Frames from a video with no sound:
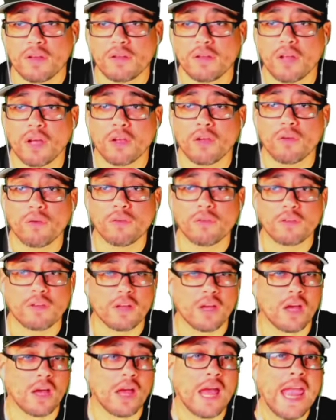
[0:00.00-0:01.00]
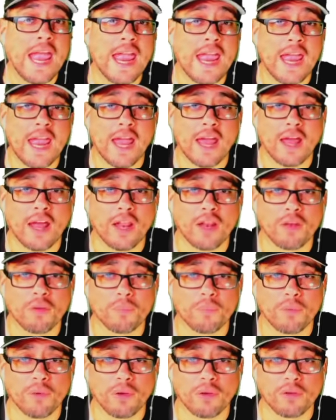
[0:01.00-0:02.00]
Yakutia and
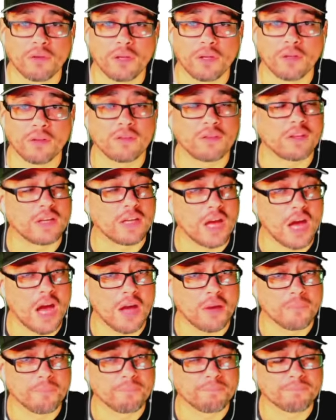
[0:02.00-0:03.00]
Varyintia.